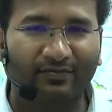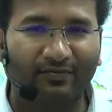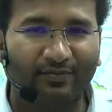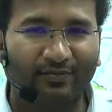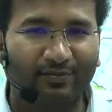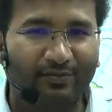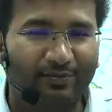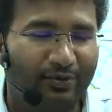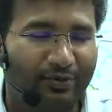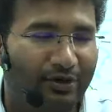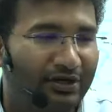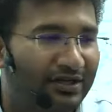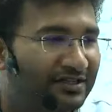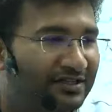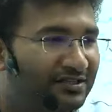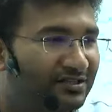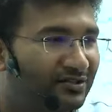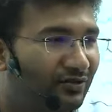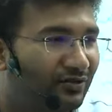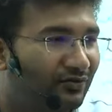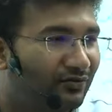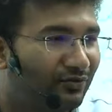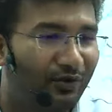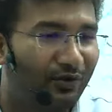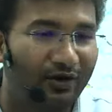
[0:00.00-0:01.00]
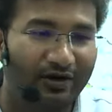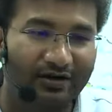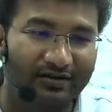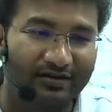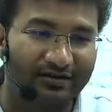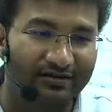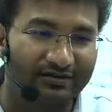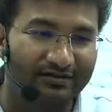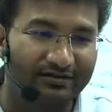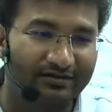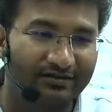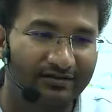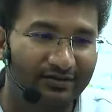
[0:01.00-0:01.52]
Protection of
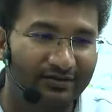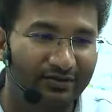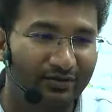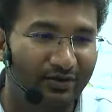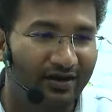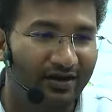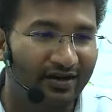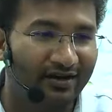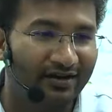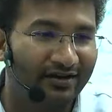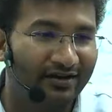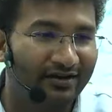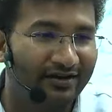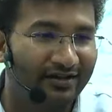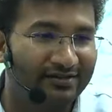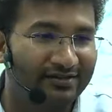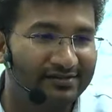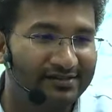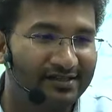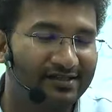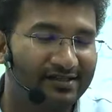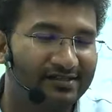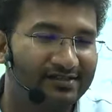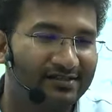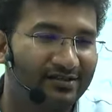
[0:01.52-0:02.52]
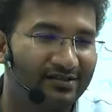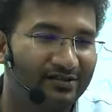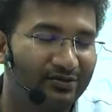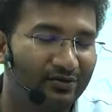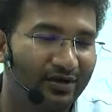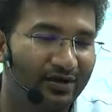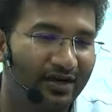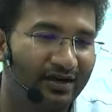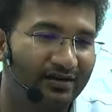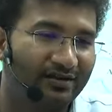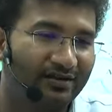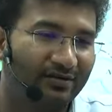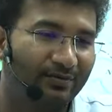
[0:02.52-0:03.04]
what? You are an Indian citizen. You
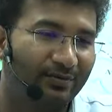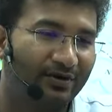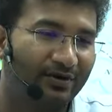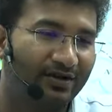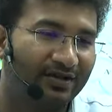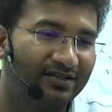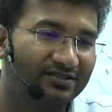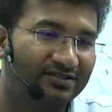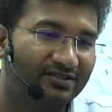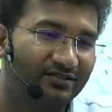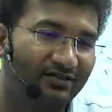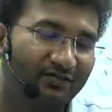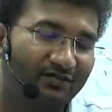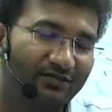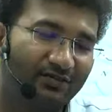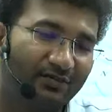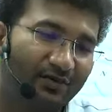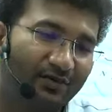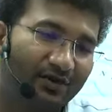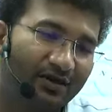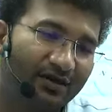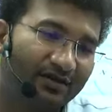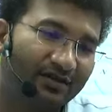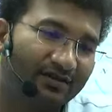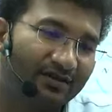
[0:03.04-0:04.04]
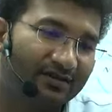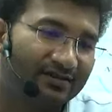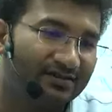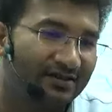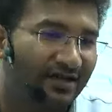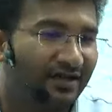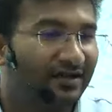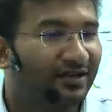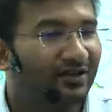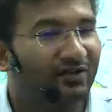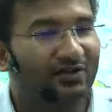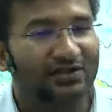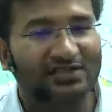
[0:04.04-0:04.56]
get the protection of what others
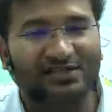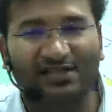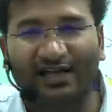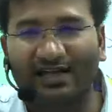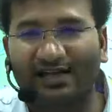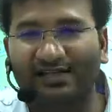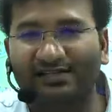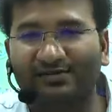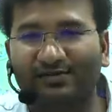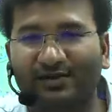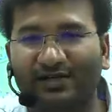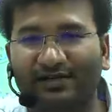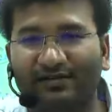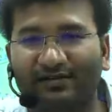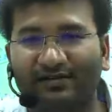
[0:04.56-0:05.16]
get as well.